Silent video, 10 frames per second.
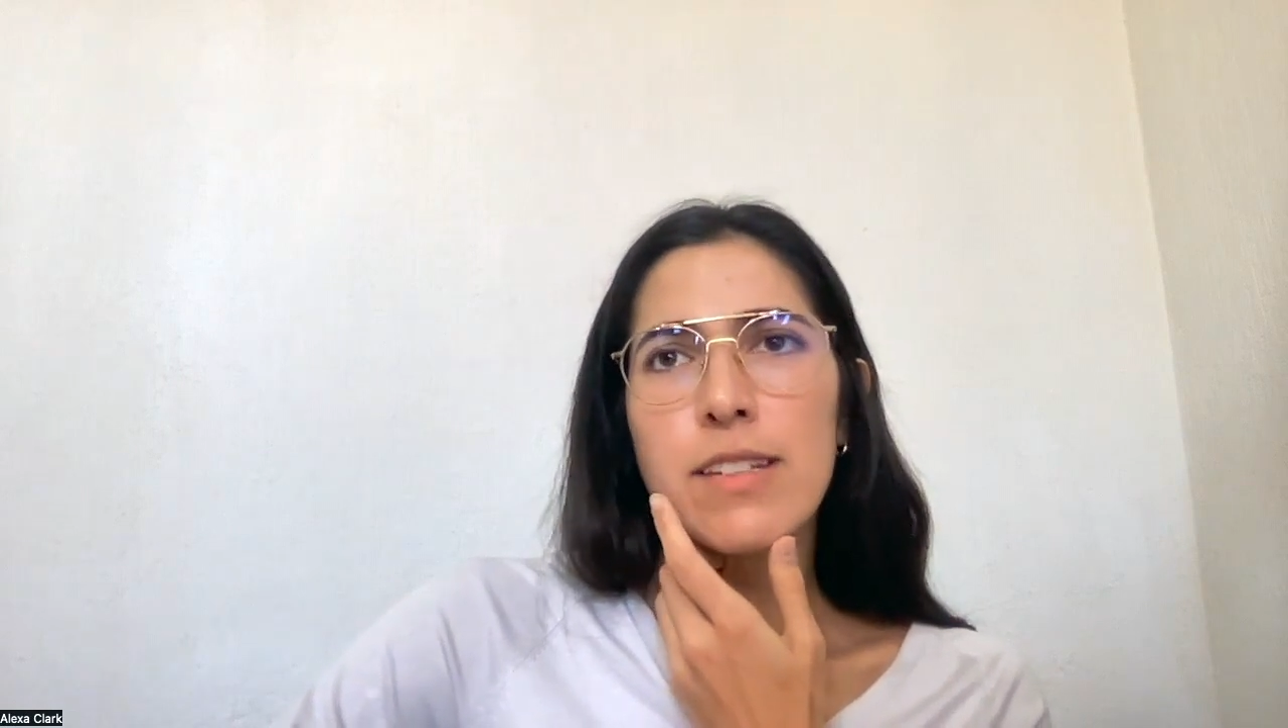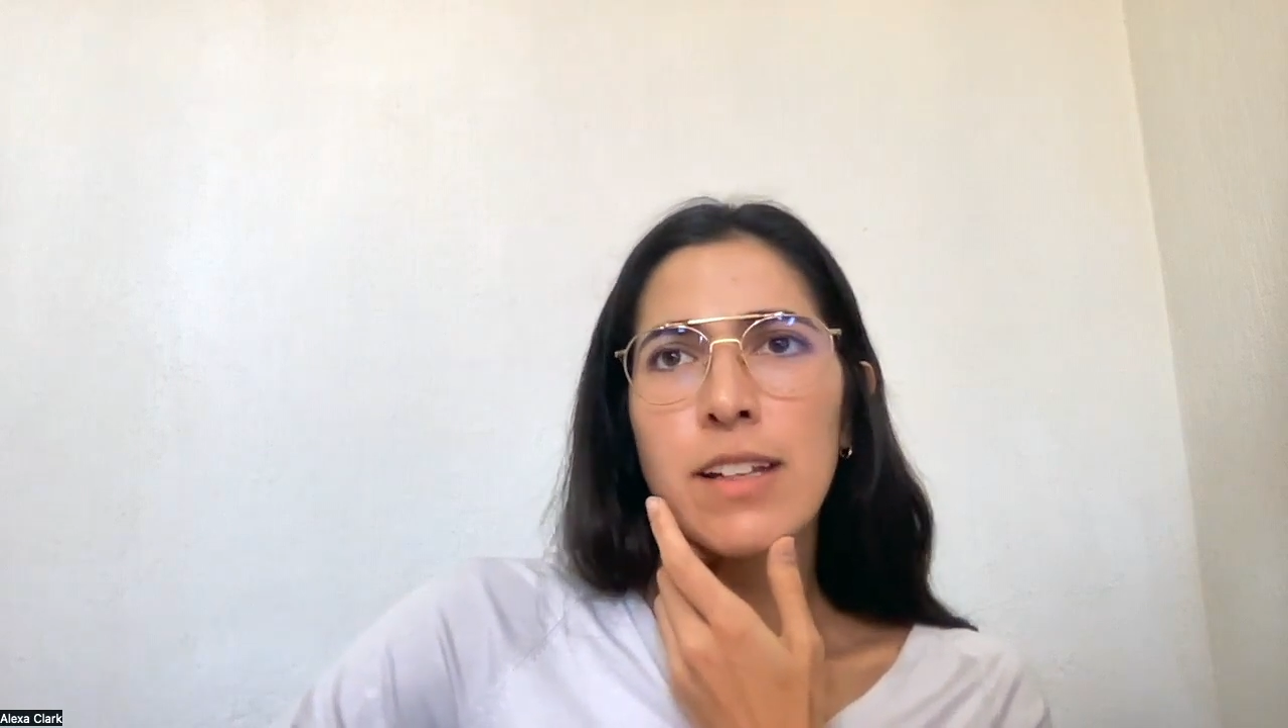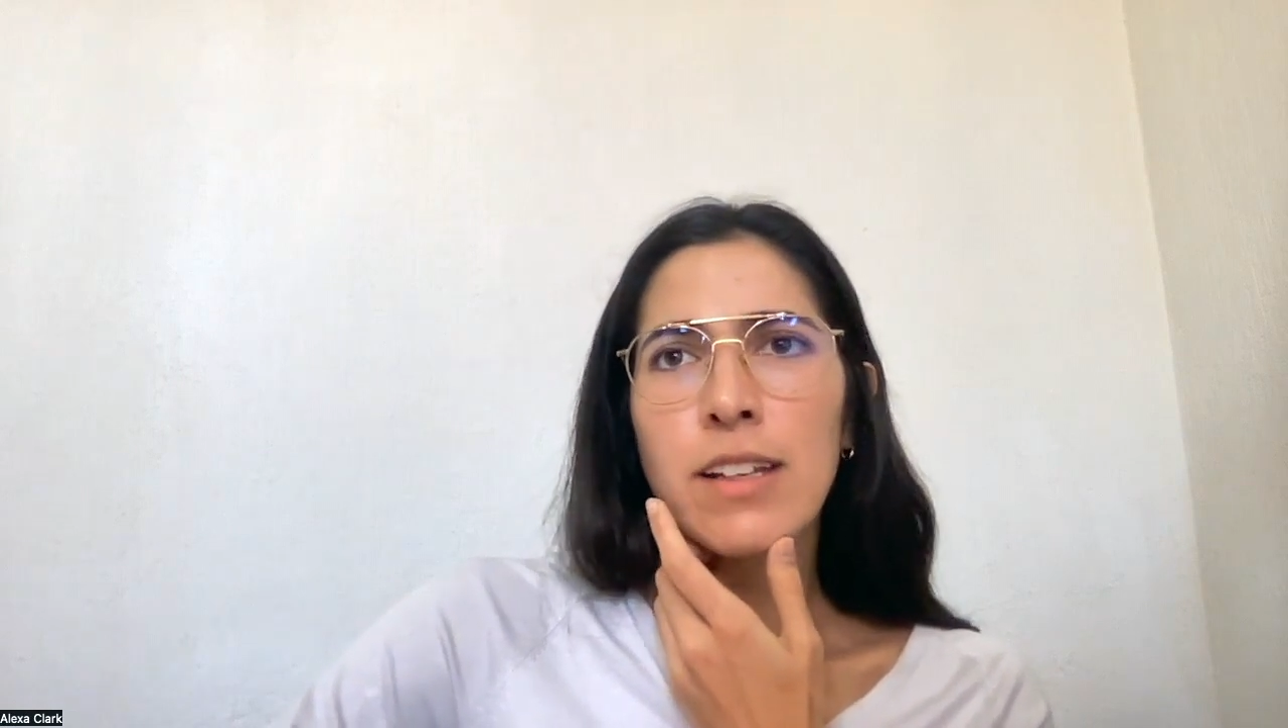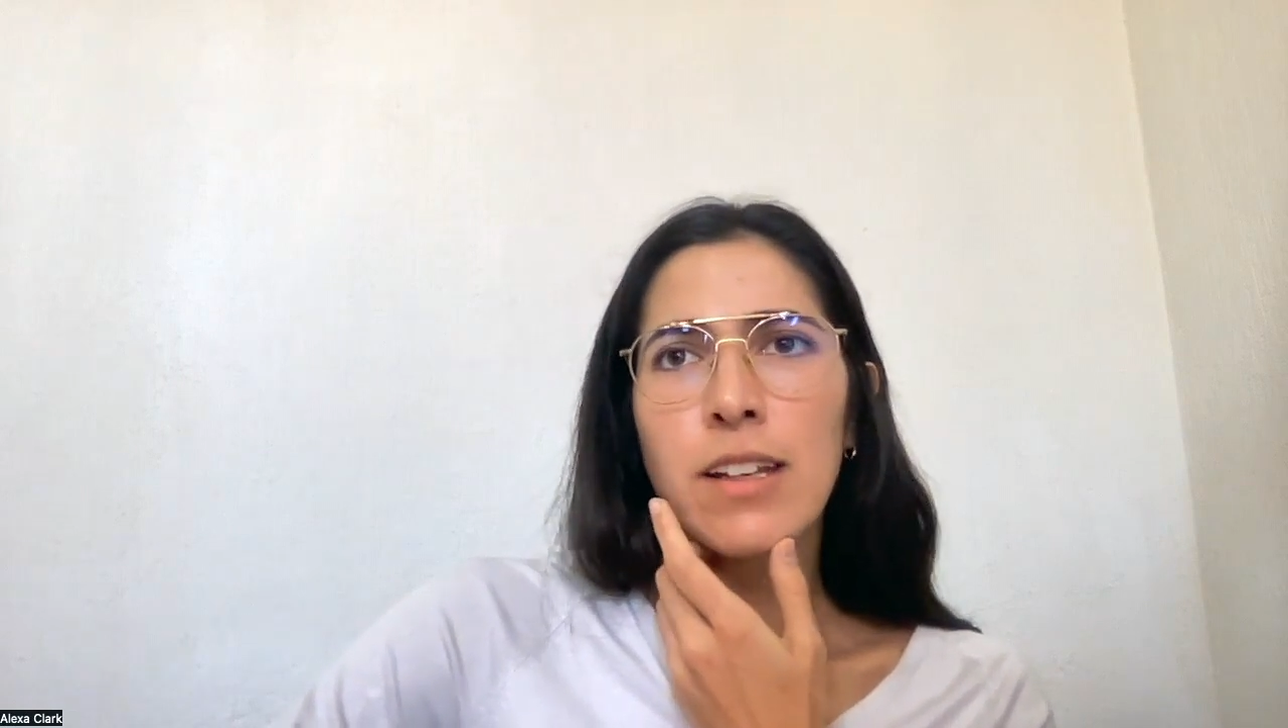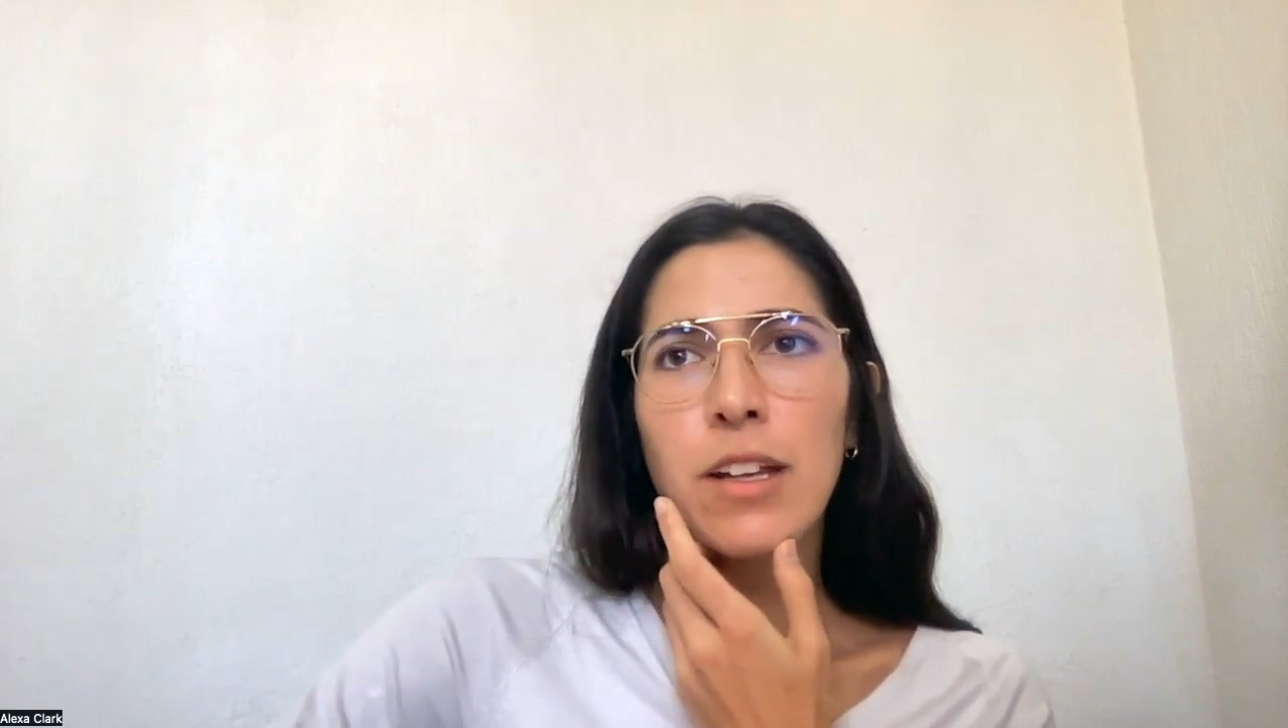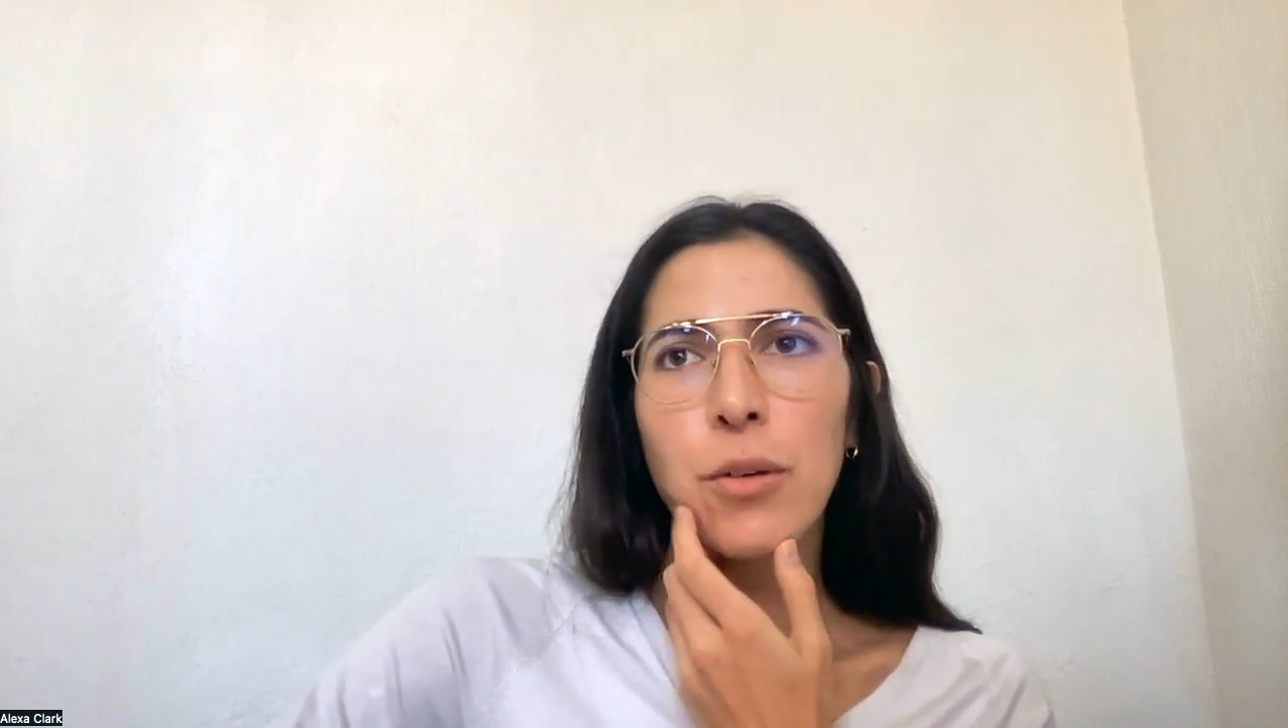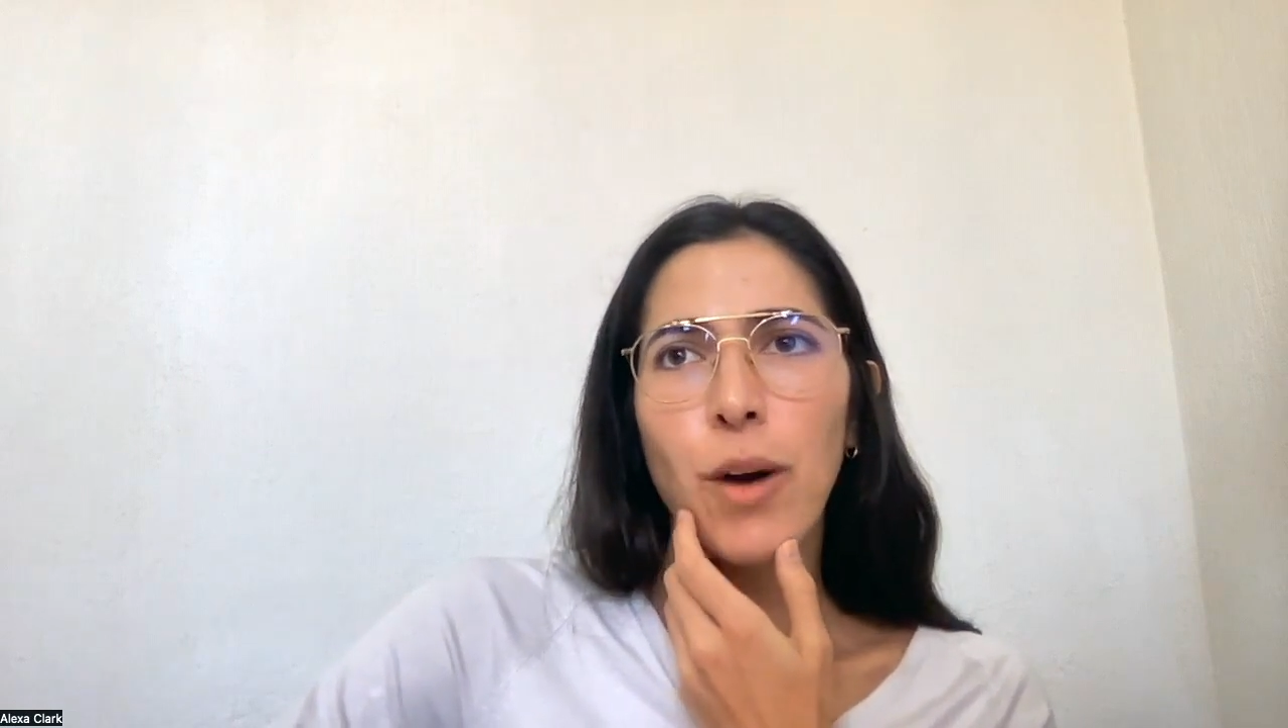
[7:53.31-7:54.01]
in